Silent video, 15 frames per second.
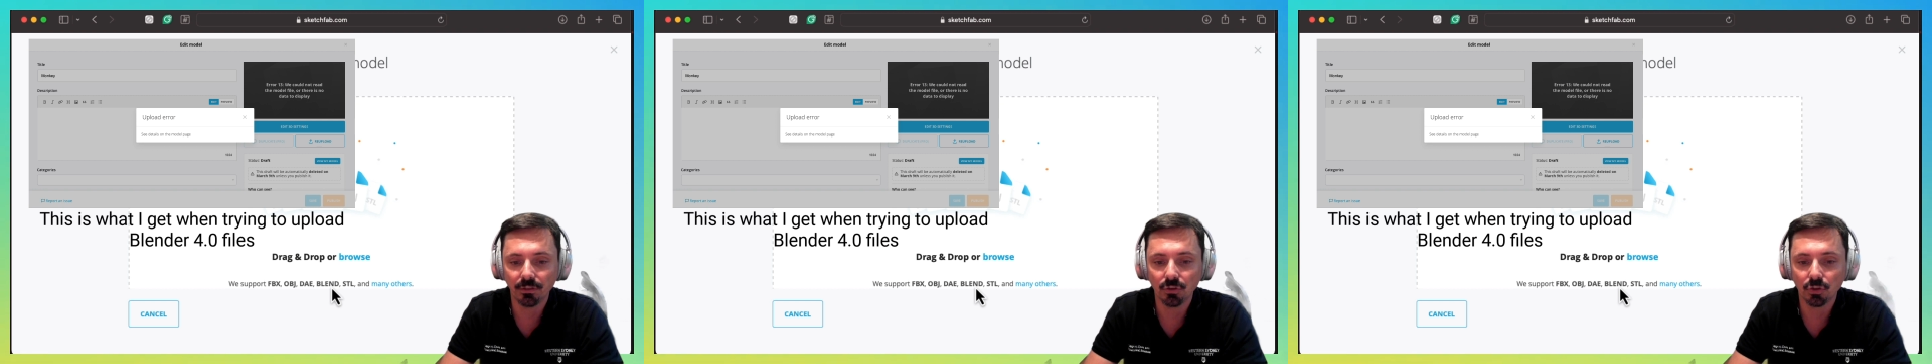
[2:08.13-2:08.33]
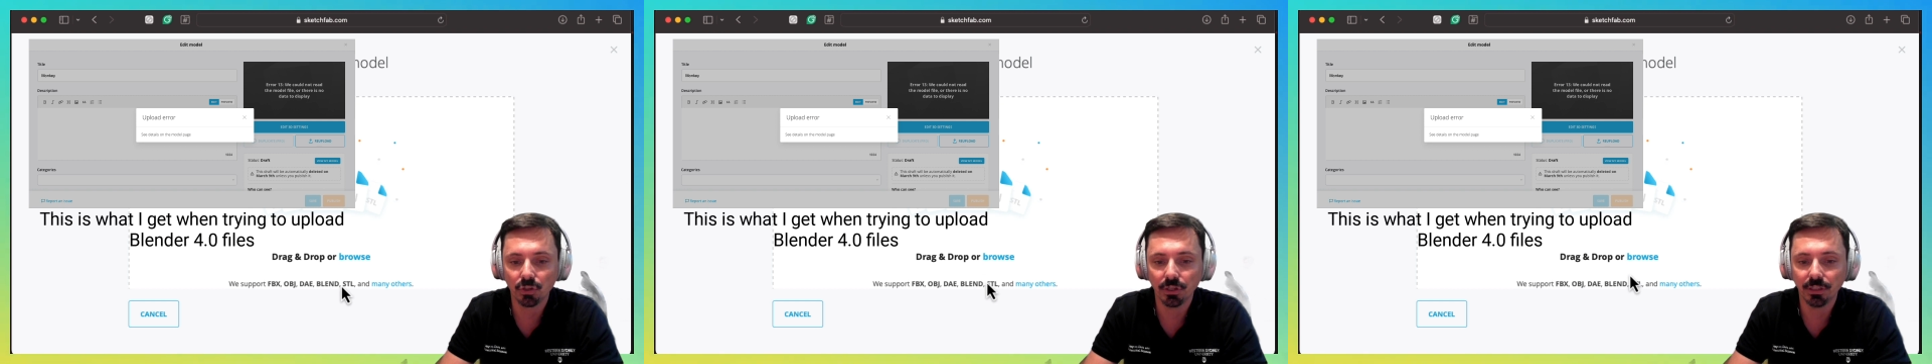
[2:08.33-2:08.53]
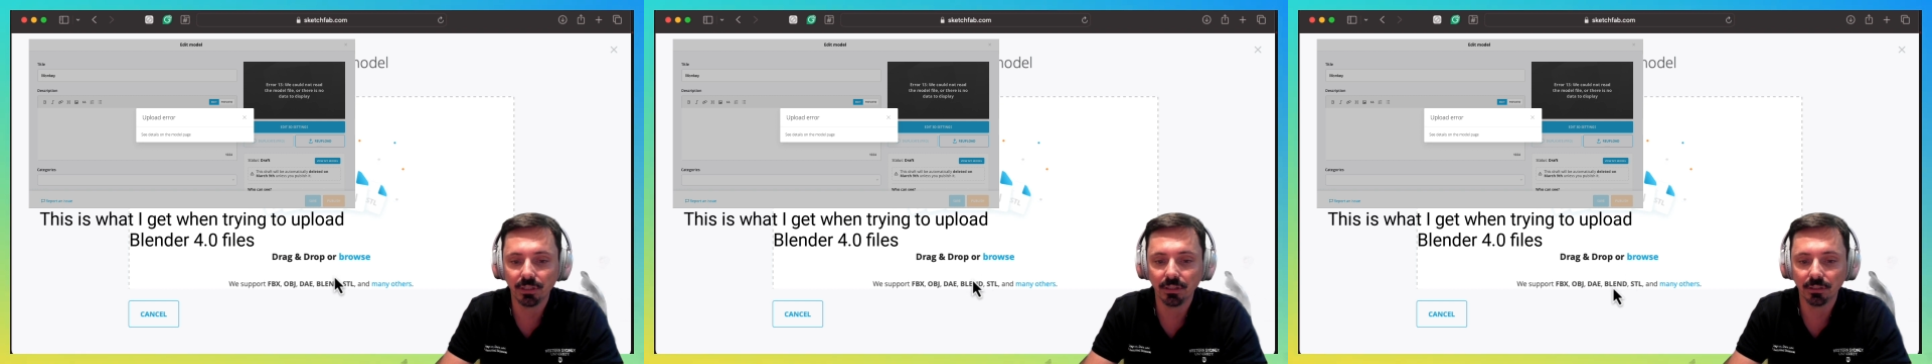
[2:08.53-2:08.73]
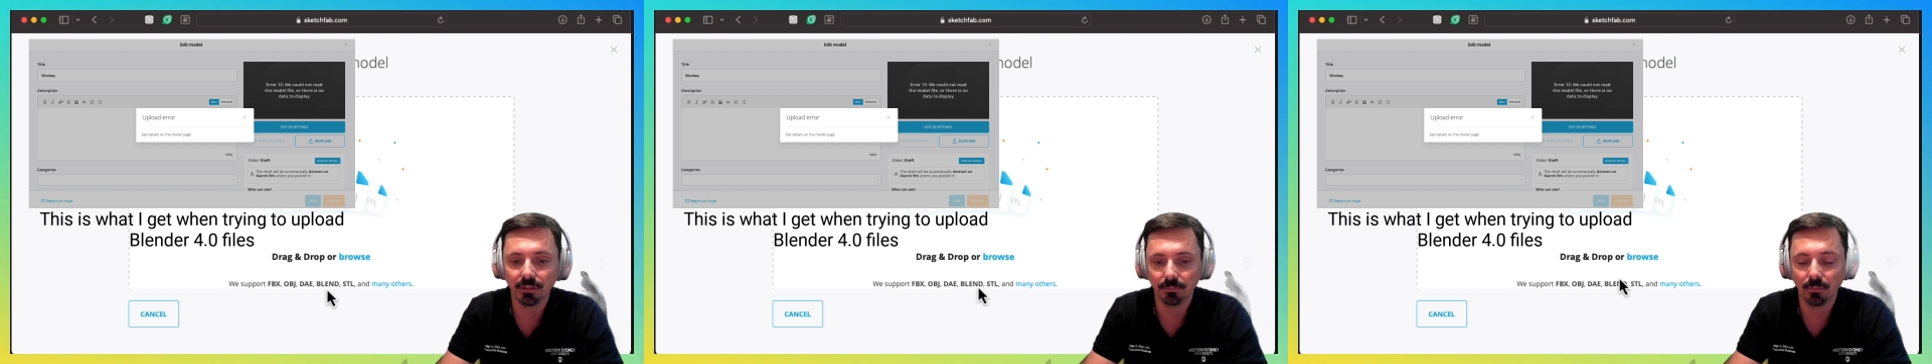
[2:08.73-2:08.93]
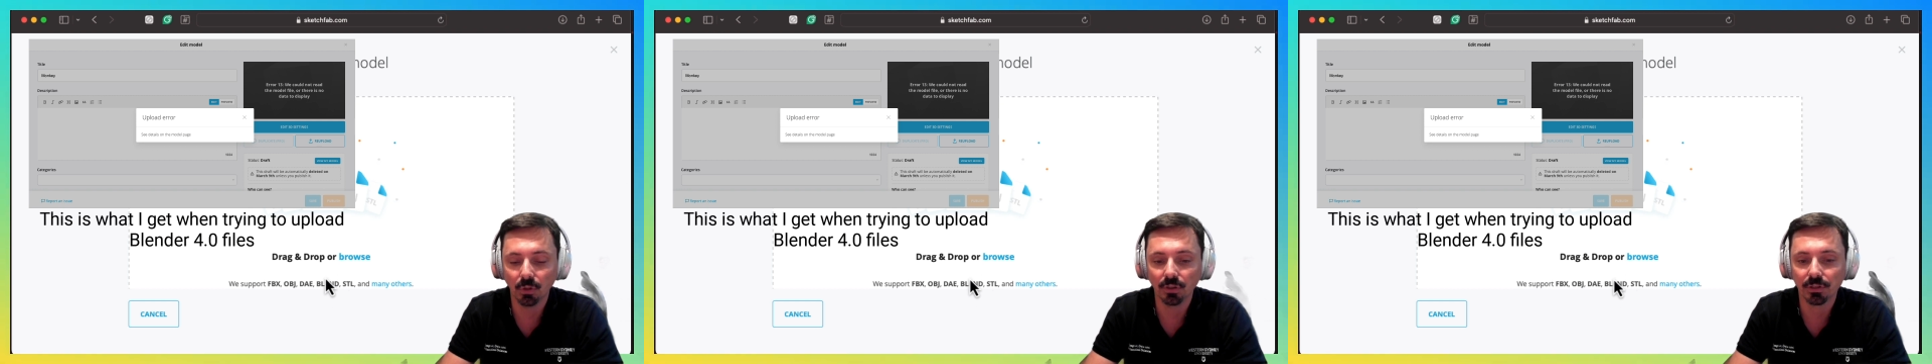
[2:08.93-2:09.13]
Usually the
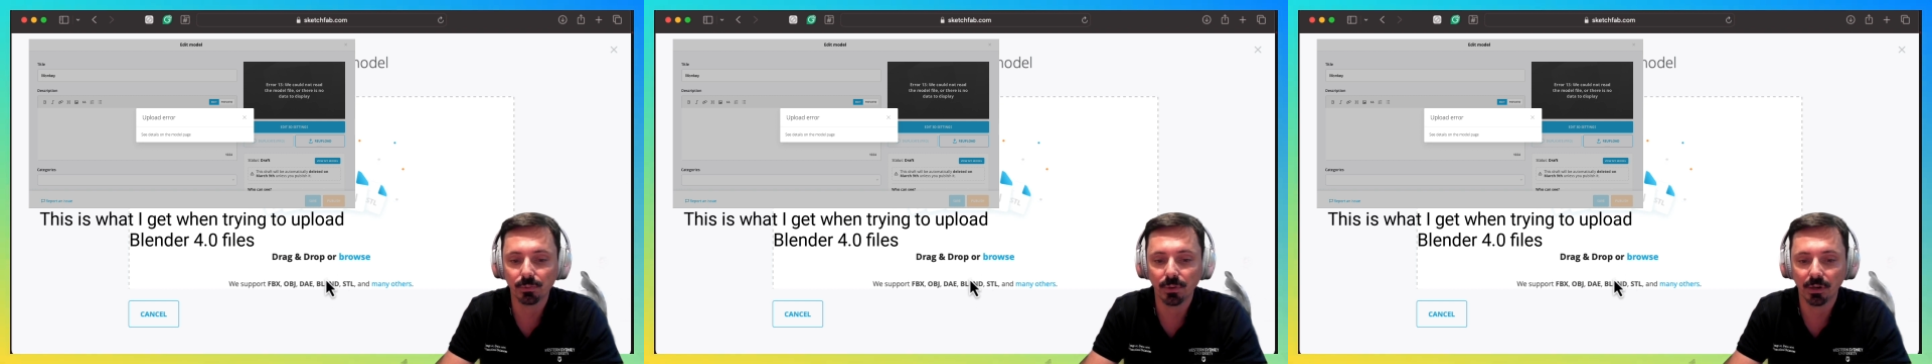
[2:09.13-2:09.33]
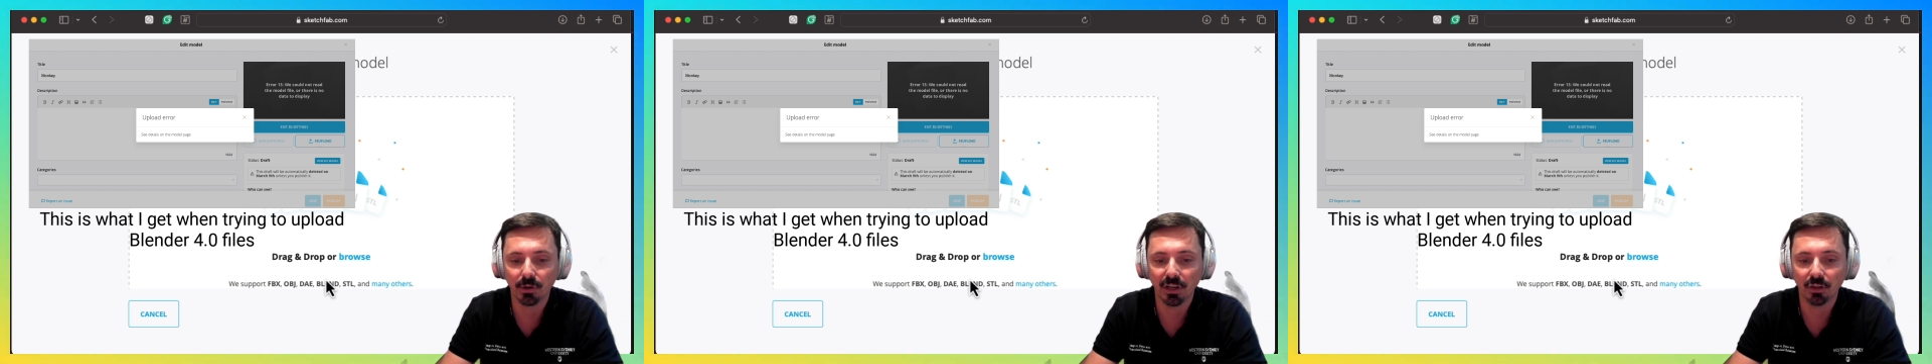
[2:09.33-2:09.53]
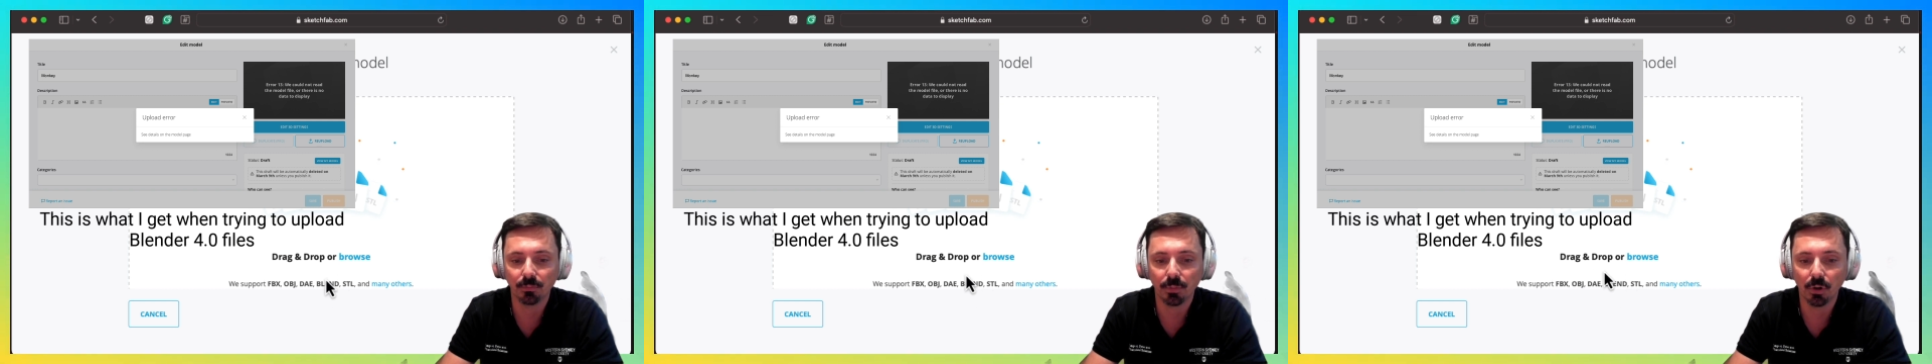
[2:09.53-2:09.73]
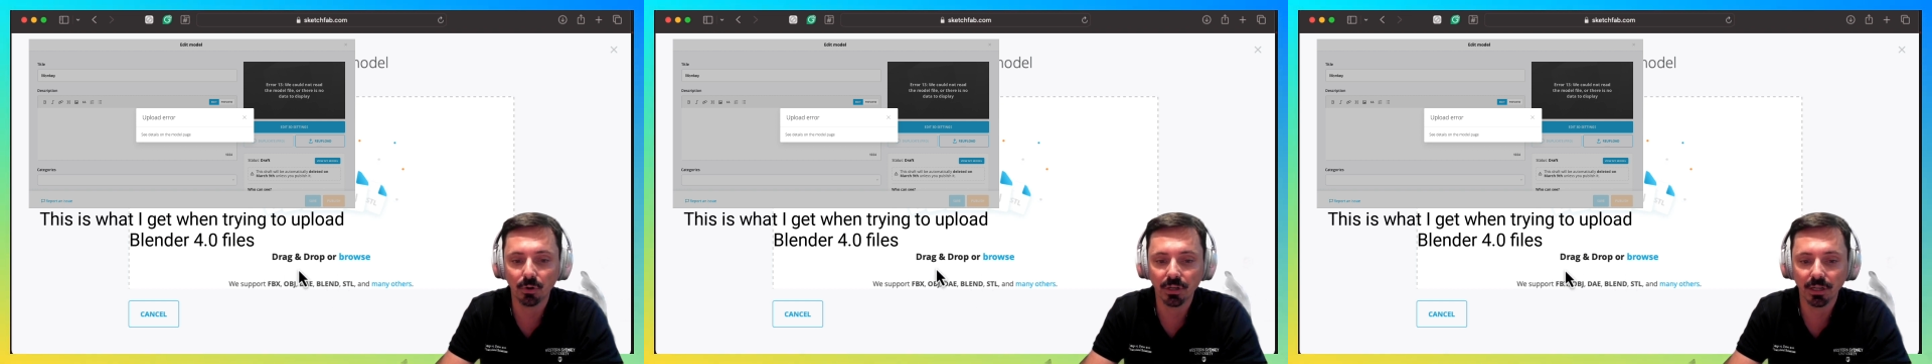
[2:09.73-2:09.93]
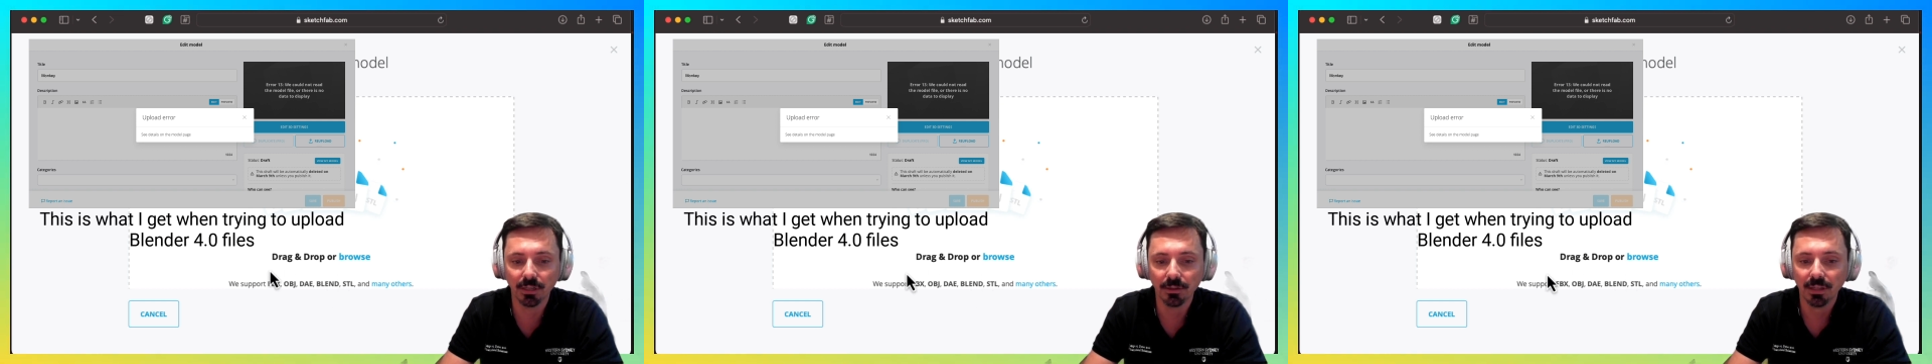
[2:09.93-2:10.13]
models were kind of
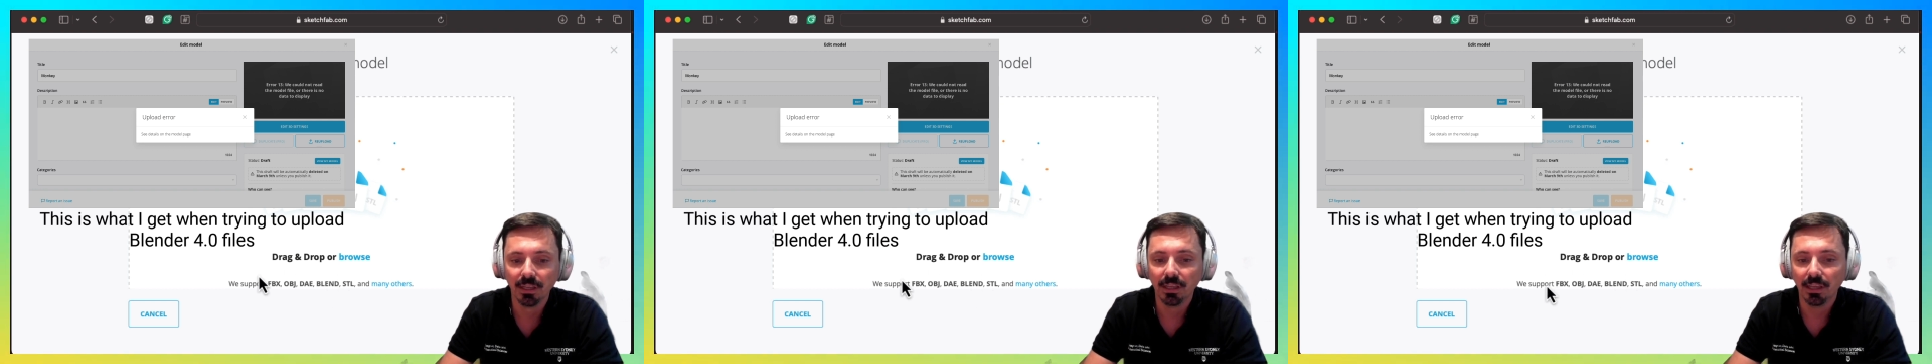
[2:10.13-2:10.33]
broken.